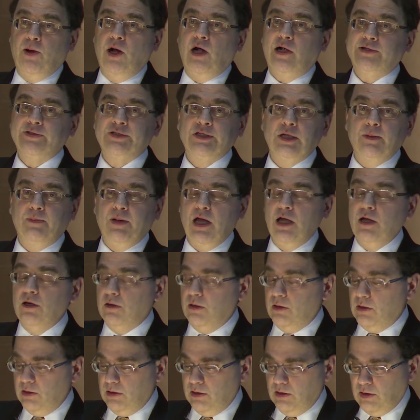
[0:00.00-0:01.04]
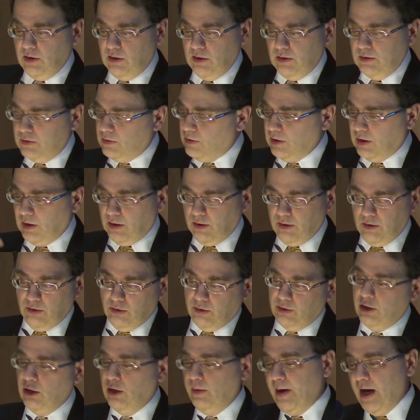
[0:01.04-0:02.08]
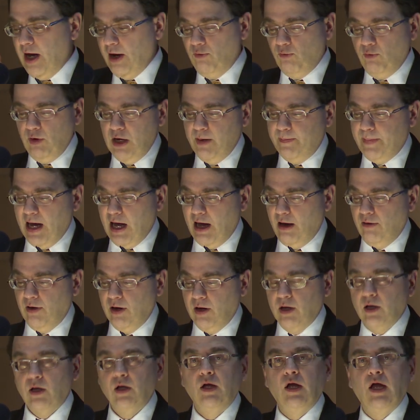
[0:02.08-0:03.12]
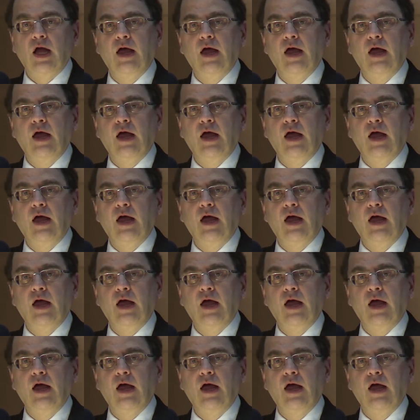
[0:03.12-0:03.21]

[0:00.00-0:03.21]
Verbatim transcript: policy debate that uh, you'll hear about and read about,